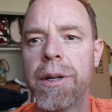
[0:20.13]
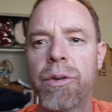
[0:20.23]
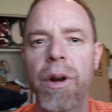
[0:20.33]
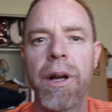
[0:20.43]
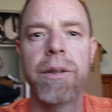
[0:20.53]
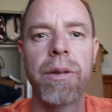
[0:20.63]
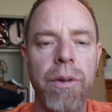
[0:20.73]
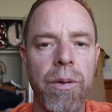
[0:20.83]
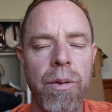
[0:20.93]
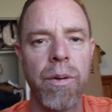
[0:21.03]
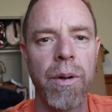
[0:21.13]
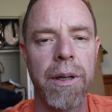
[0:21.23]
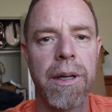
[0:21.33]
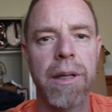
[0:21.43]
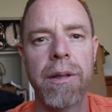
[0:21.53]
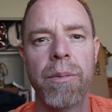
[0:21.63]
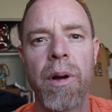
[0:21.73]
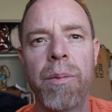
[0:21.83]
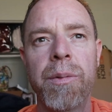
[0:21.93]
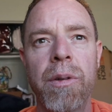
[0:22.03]
going to try to get them
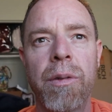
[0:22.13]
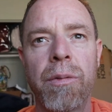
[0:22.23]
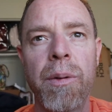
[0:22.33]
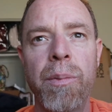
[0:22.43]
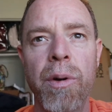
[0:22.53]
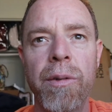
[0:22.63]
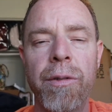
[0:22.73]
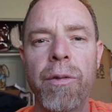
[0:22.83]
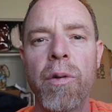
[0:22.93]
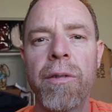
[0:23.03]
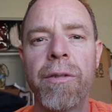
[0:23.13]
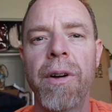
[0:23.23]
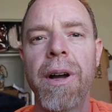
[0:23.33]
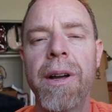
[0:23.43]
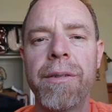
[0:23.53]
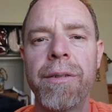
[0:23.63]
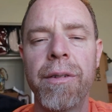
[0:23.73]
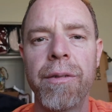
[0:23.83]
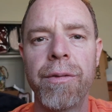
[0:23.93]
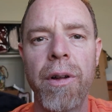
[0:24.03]
up to 3.45
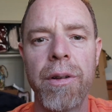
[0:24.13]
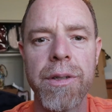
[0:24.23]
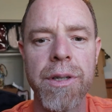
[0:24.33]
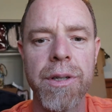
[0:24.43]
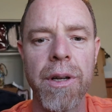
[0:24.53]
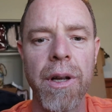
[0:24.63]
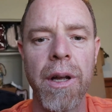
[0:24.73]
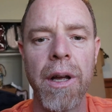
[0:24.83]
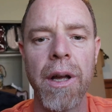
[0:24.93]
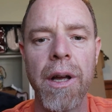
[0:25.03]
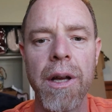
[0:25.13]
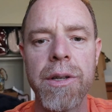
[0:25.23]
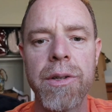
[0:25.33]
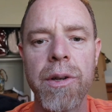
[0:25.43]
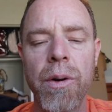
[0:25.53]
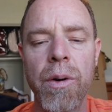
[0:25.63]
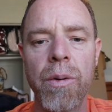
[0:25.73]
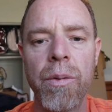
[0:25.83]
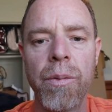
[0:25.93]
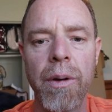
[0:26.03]
volts.
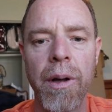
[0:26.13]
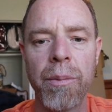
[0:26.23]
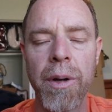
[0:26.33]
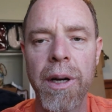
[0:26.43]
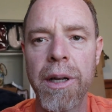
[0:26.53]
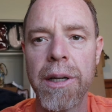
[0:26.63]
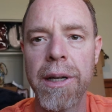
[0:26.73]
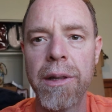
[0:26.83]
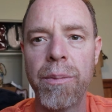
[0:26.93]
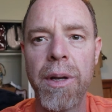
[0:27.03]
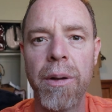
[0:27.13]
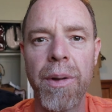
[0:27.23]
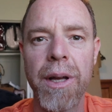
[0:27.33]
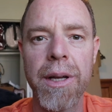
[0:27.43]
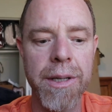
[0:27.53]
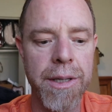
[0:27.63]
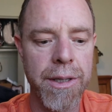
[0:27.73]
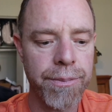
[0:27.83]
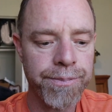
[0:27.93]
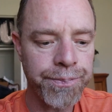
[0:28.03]
So I'm going to connect the
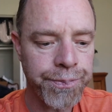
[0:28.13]
BMS